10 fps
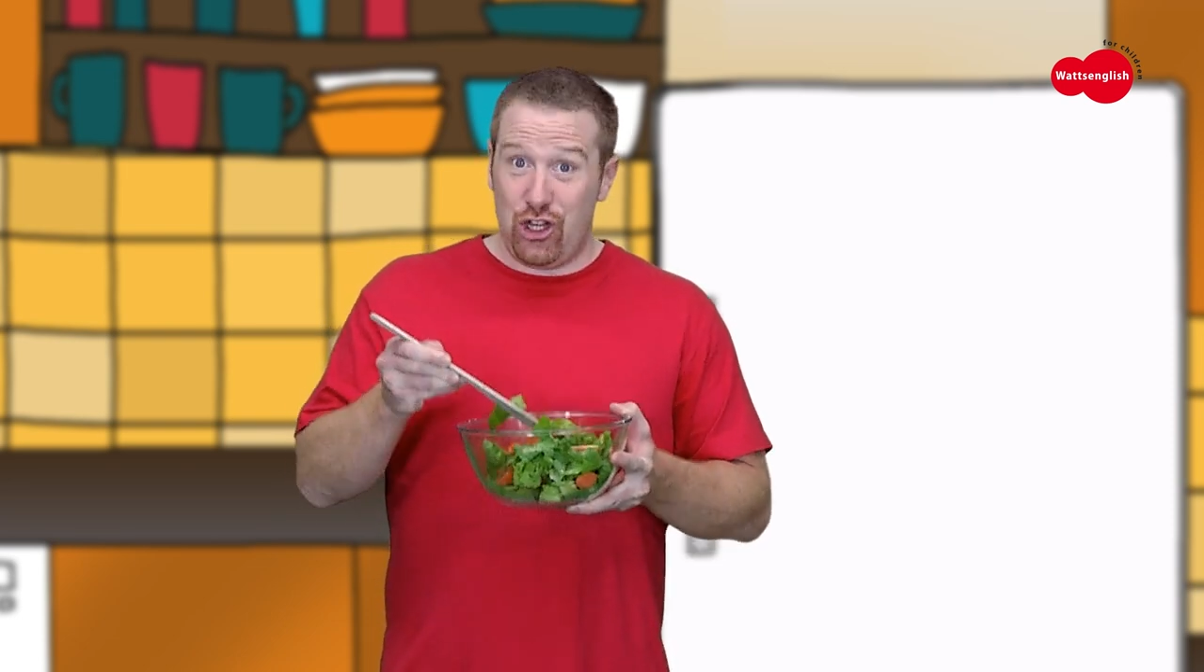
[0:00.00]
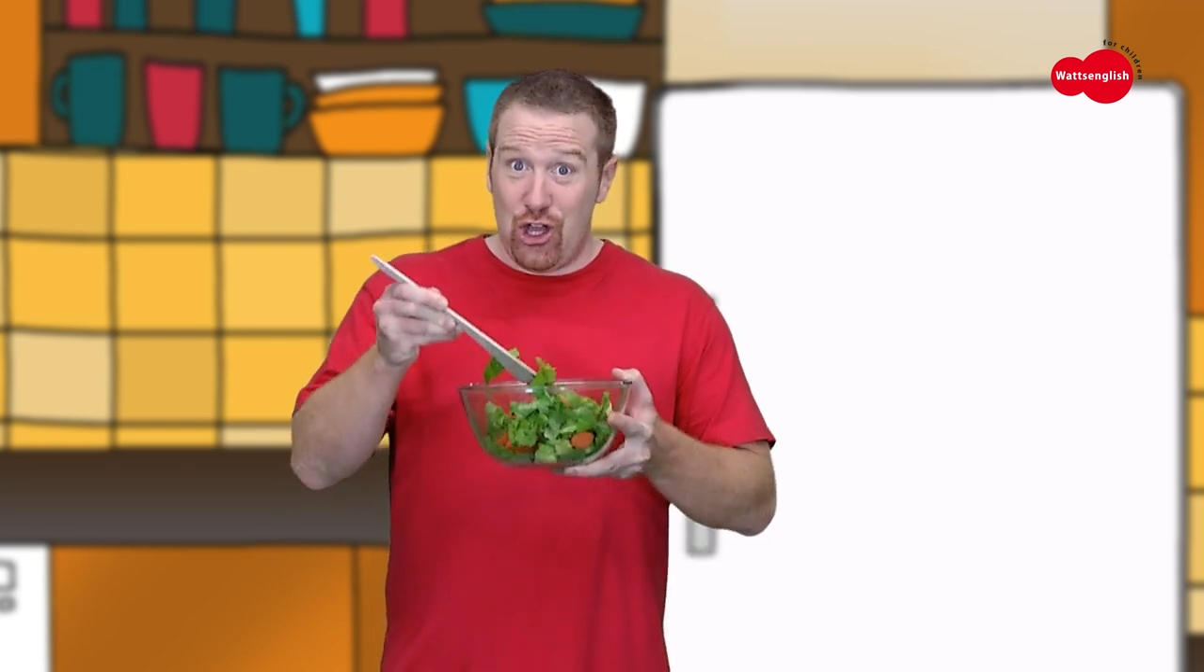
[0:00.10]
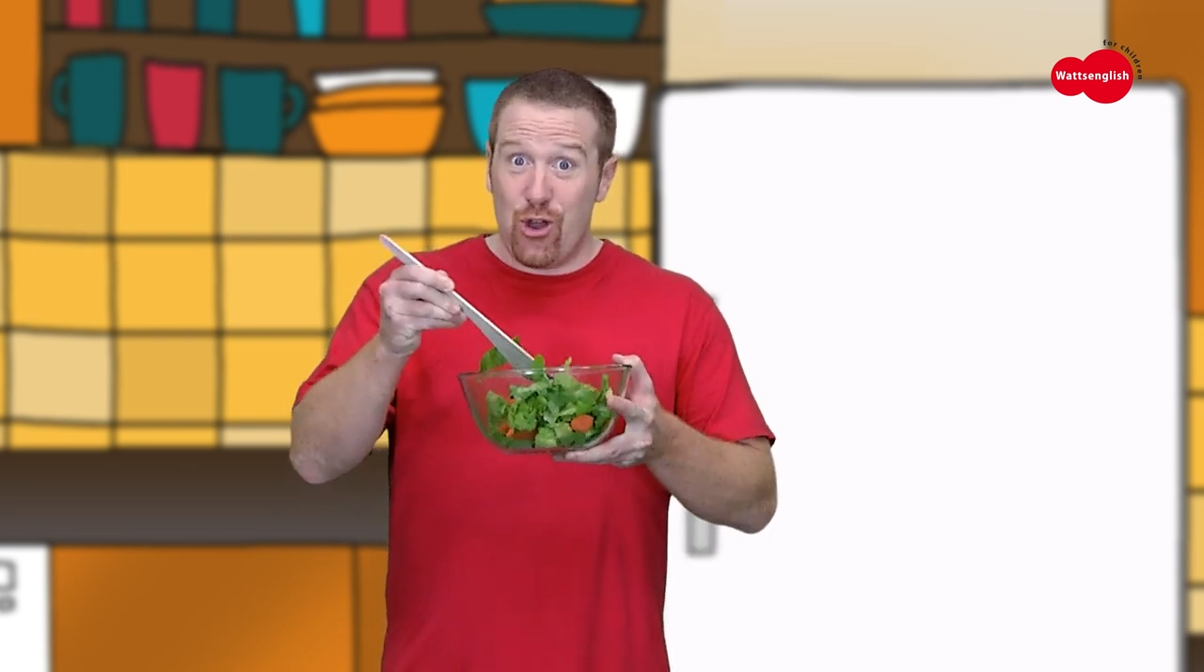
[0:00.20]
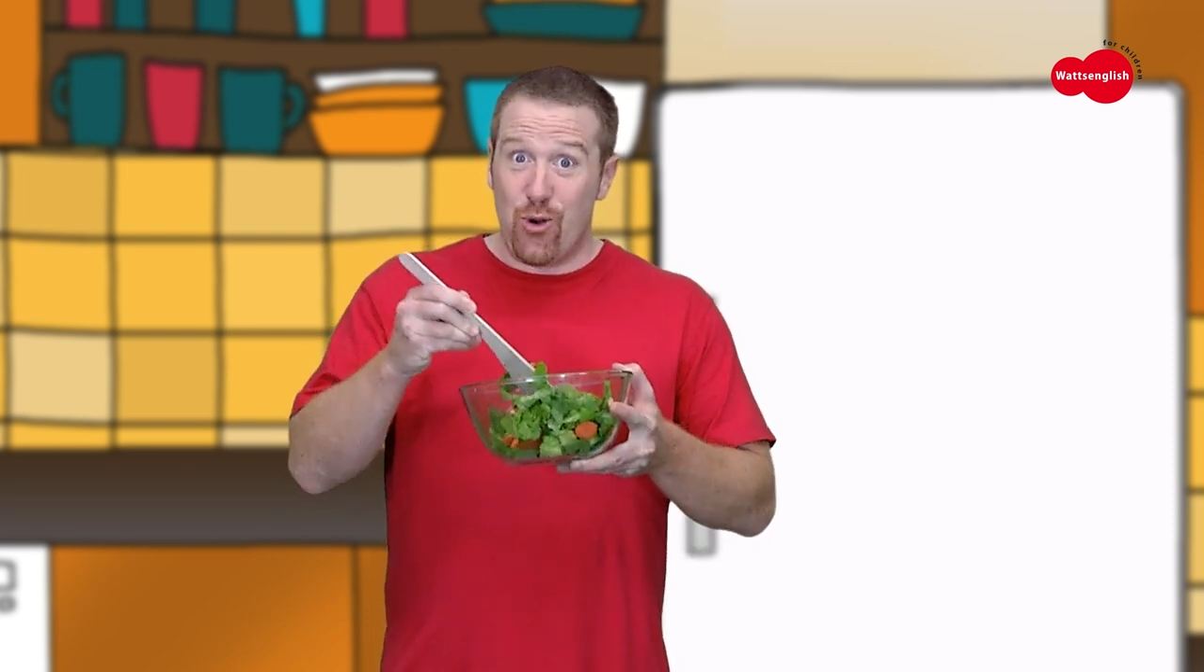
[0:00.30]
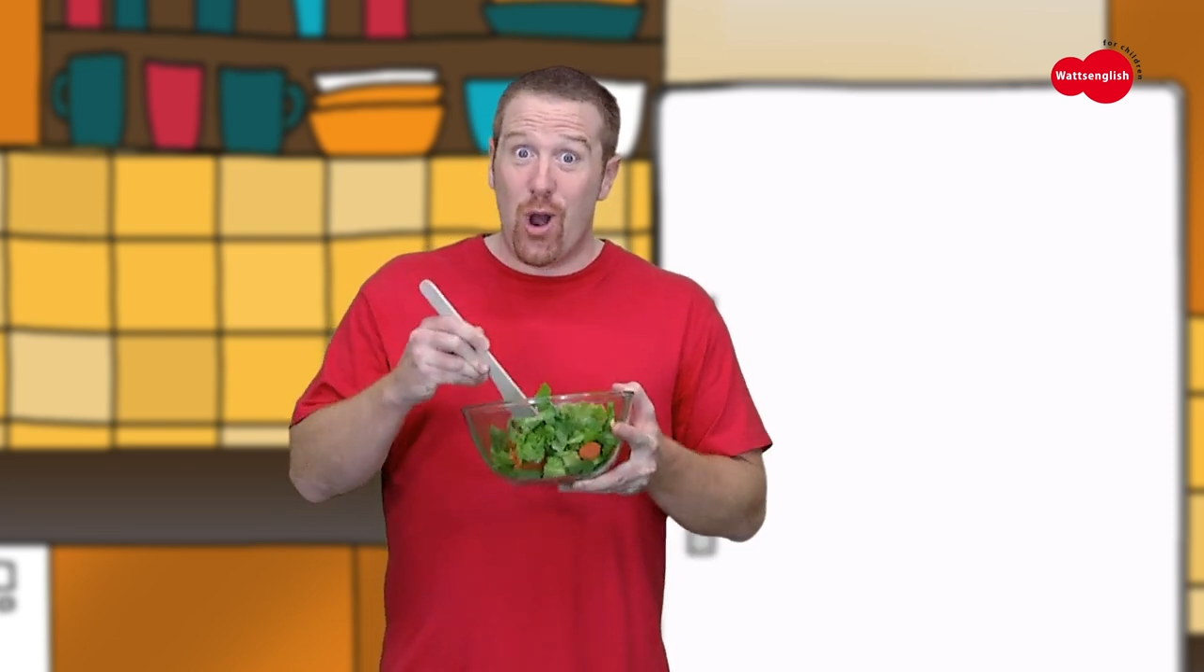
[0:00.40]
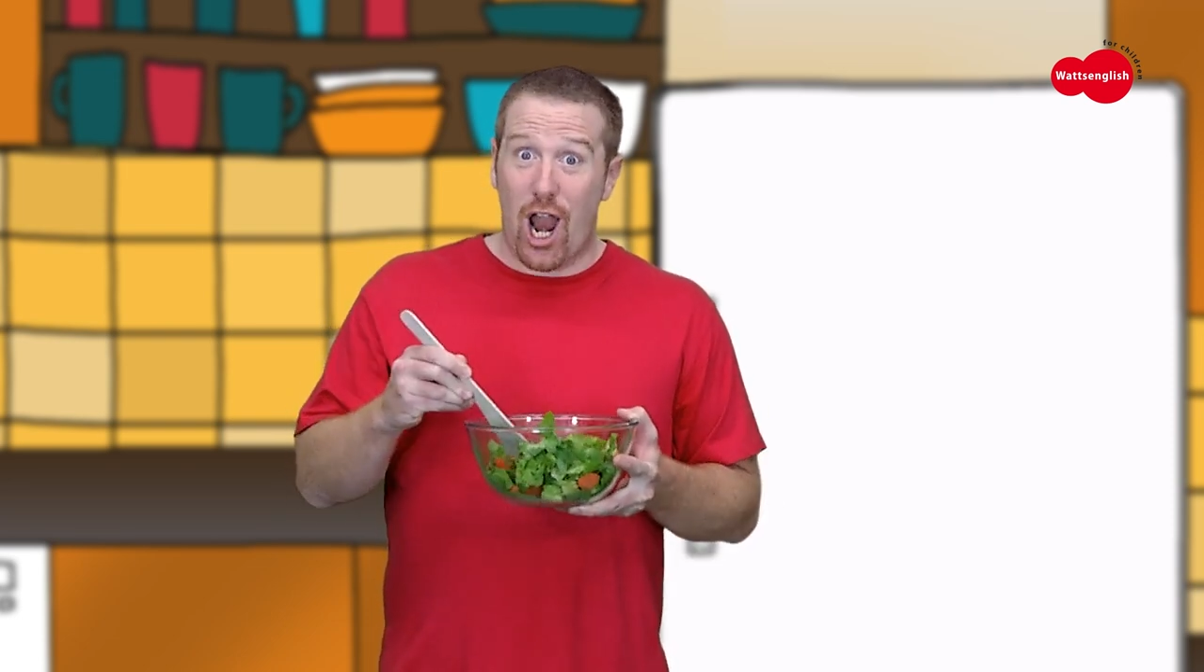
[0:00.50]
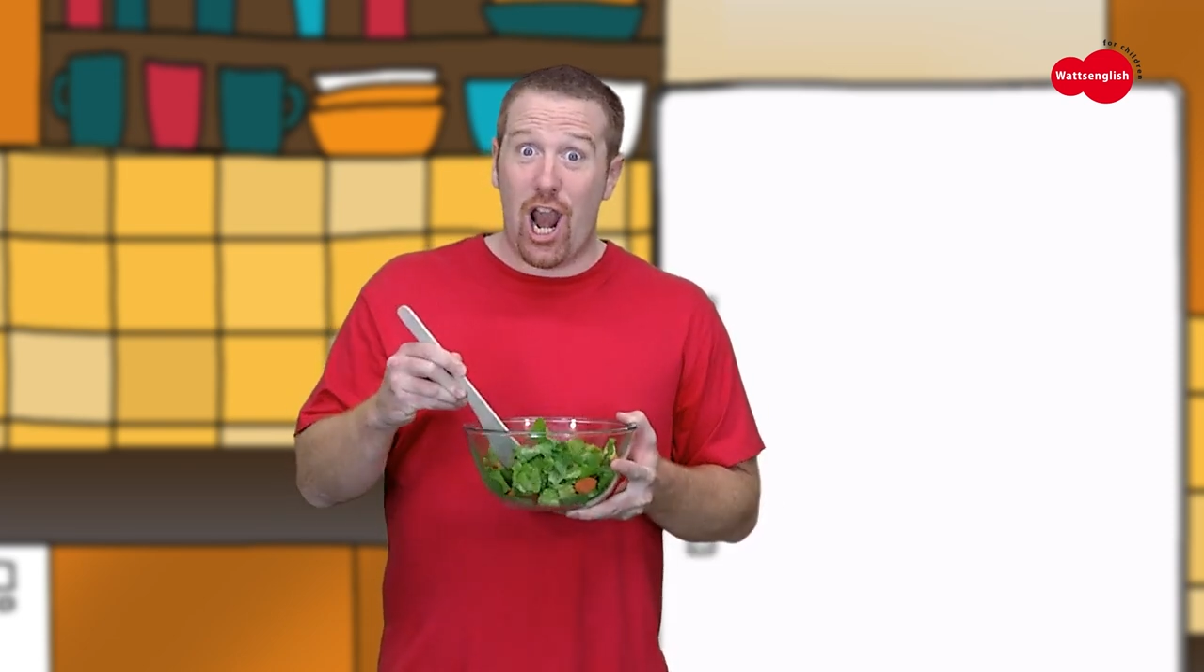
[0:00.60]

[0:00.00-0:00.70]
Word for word: you